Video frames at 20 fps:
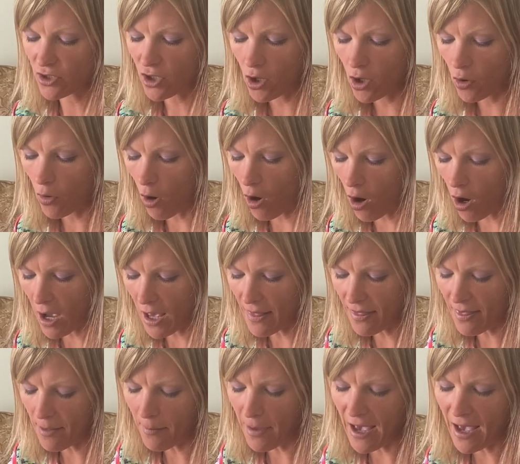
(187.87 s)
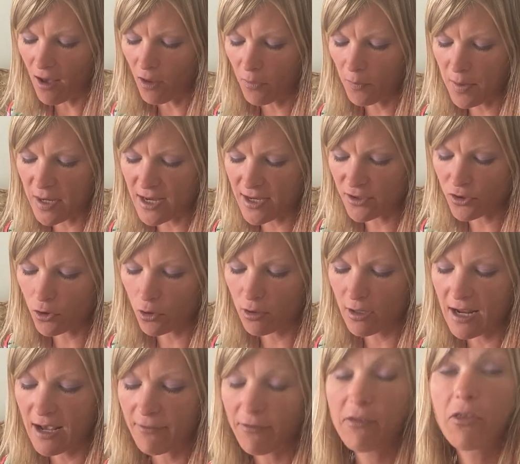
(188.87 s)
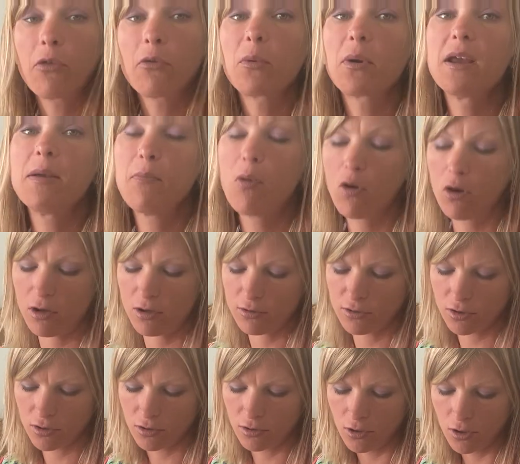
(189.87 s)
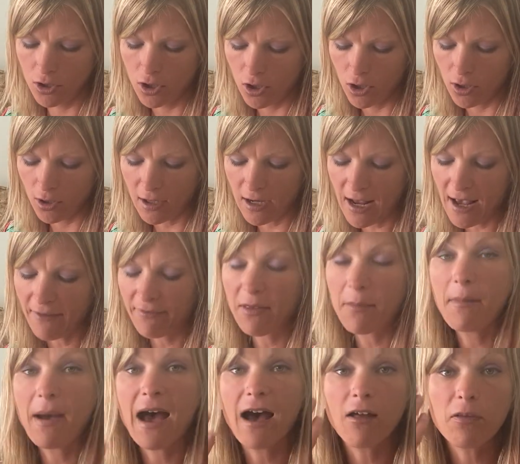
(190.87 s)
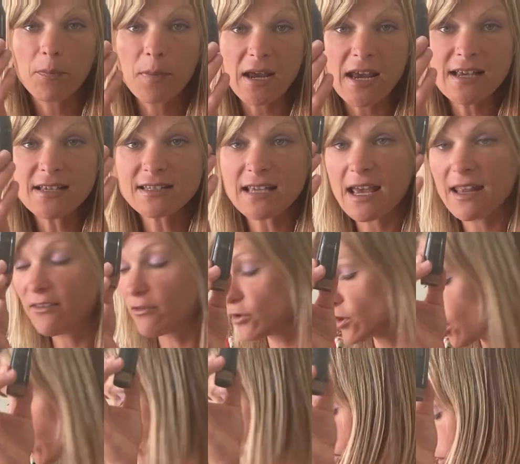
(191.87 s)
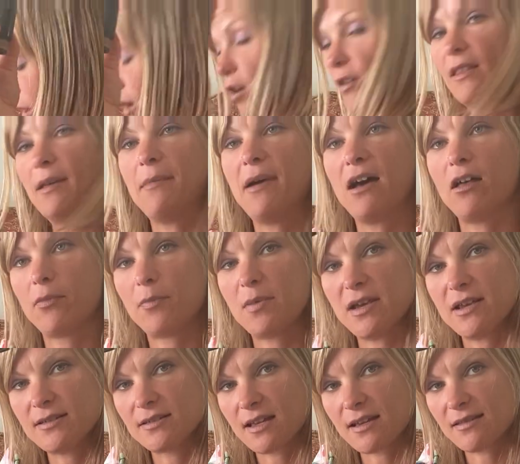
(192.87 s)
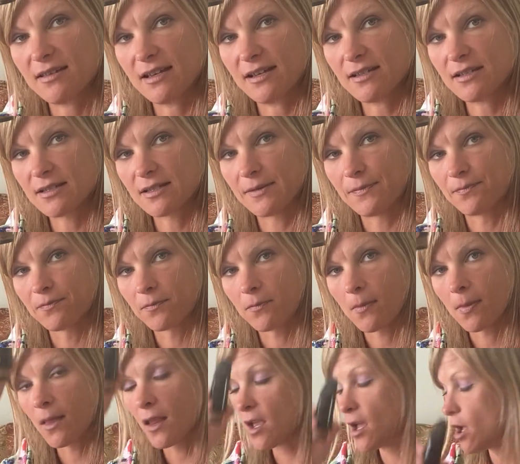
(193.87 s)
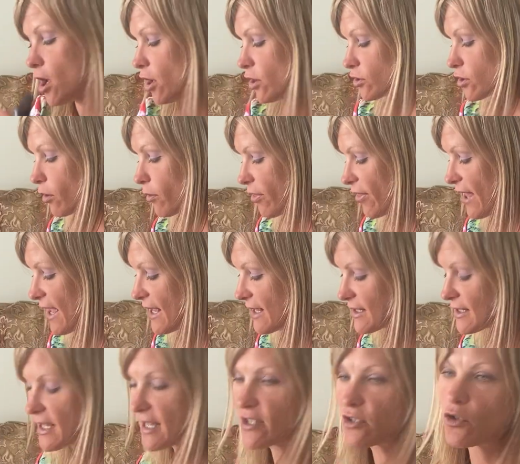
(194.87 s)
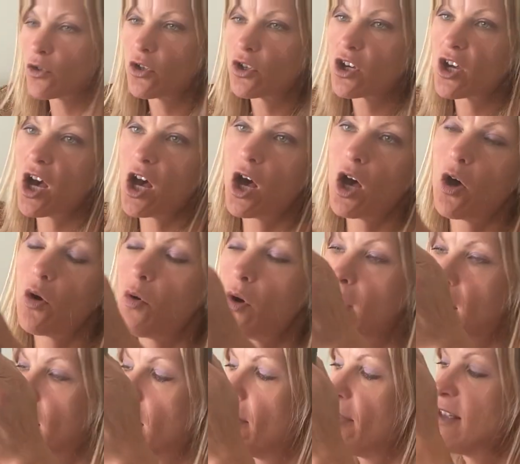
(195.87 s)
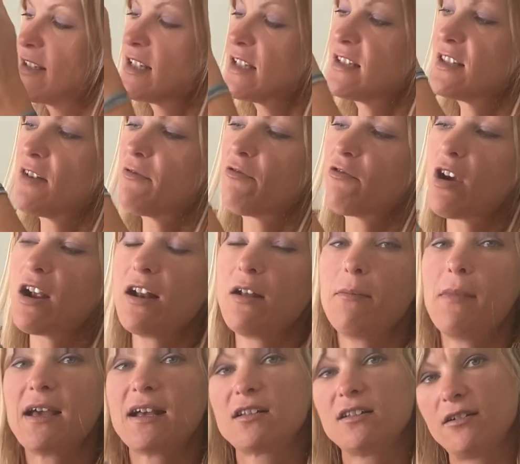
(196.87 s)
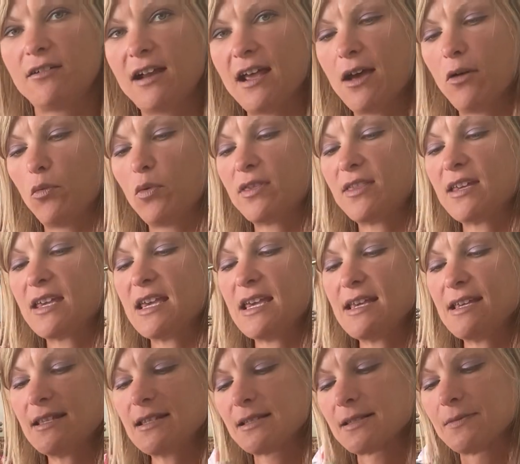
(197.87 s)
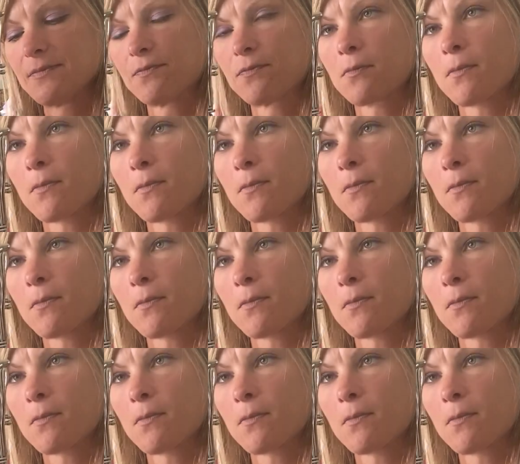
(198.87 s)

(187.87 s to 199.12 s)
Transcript: So on the mouthpiece, you're going to have three parts. You're going to have the mouthpiece, and there's a cork on the mouthpiece like this. So this is going to go, this is the front of my clarinet with the keys.